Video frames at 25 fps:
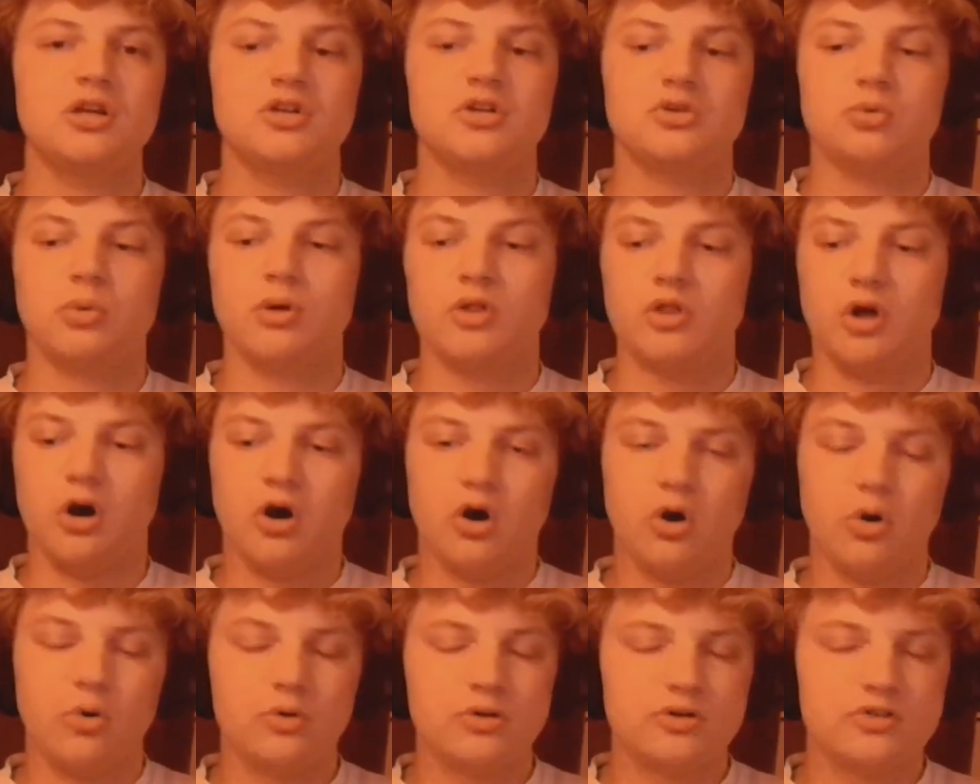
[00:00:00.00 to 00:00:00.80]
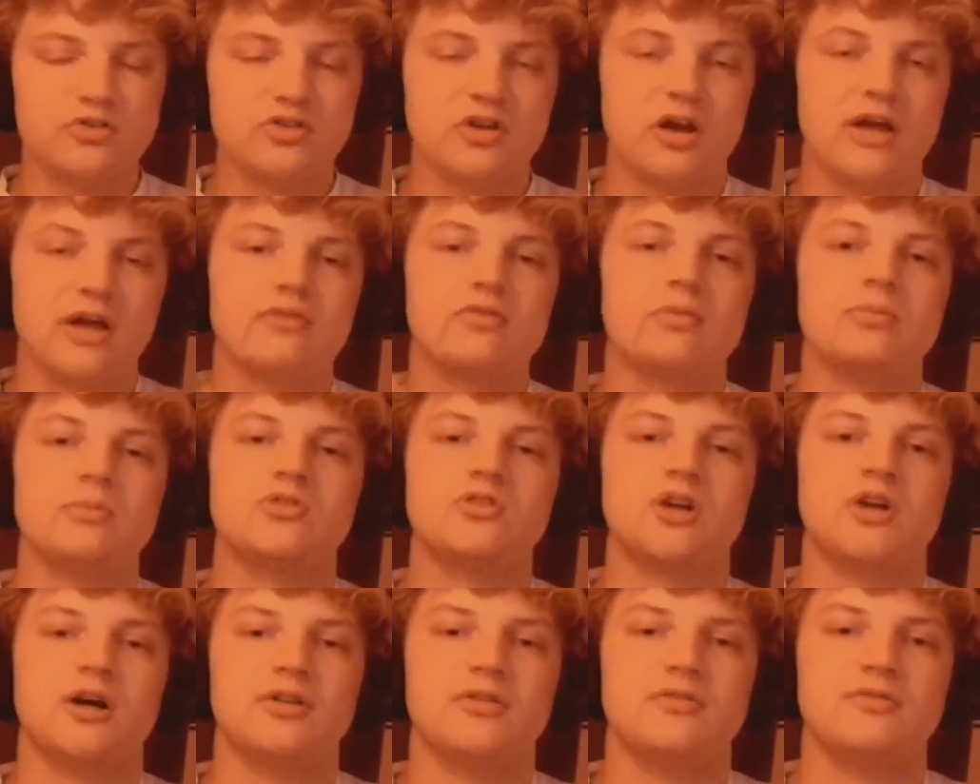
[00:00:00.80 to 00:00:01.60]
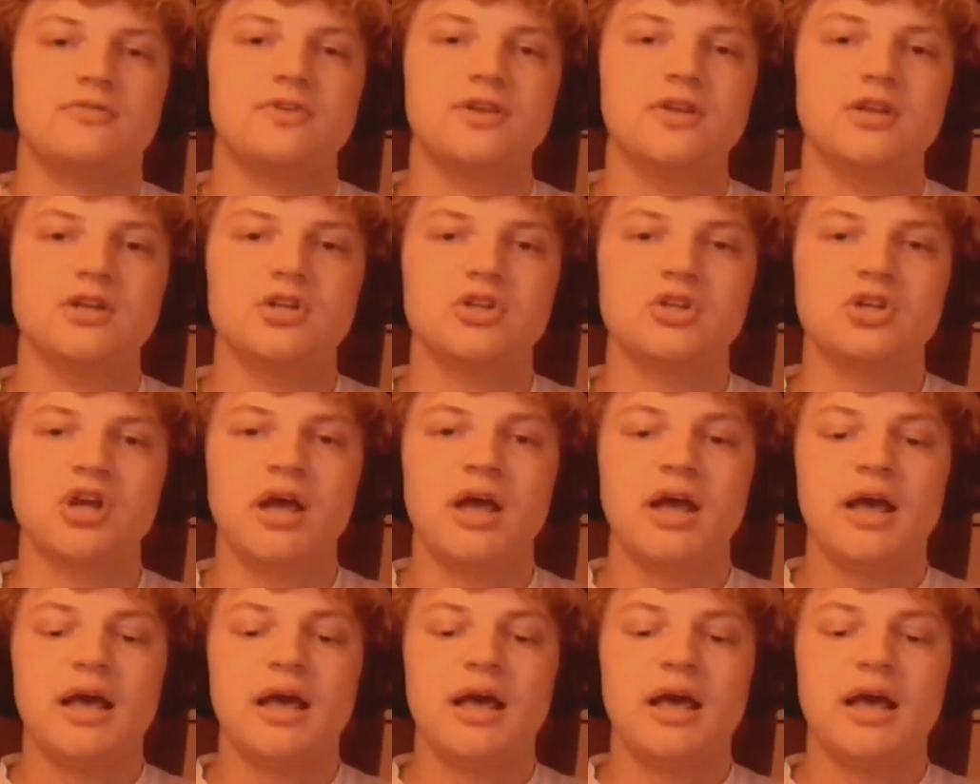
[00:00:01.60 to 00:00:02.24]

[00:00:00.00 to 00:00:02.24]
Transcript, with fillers: doing the whole design from start to finish.